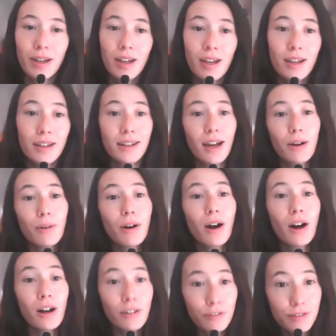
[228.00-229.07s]
Now,
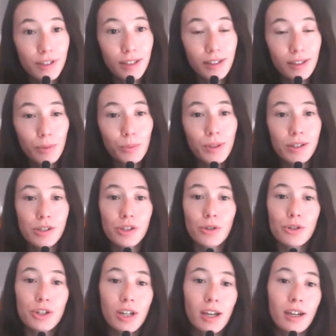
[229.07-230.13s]
often we
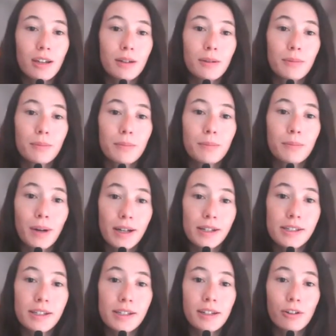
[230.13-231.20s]
associate
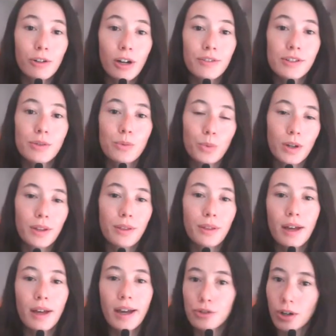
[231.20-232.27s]
myasthenia gravis with
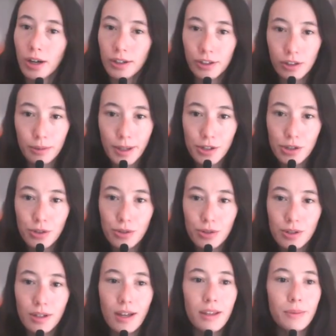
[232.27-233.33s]
extraocular
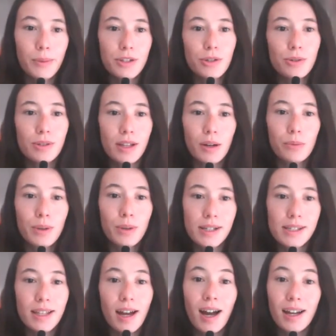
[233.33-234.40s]
muscles and the muscles that raise
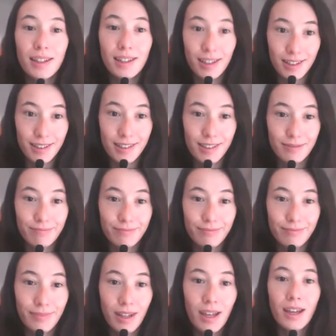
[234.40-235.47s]
the eyelids.
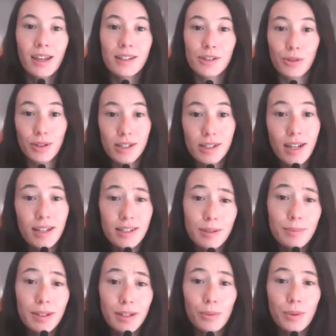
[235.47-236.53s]
So these tend to
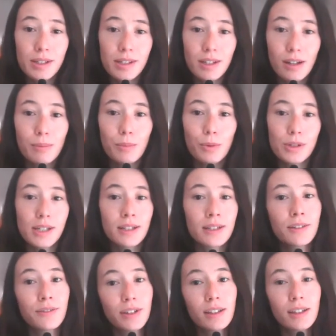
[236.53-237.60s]
be the ones that are more
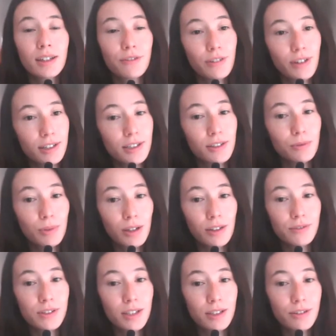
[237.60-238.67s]
significantly affected
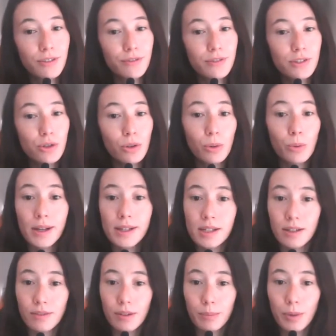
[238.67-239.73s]
relative to the rest
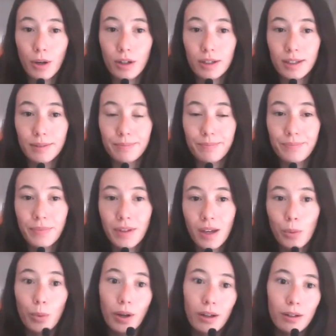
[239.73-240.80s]
of the body.
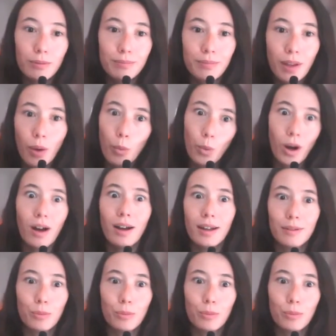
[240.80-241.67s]
Well, why?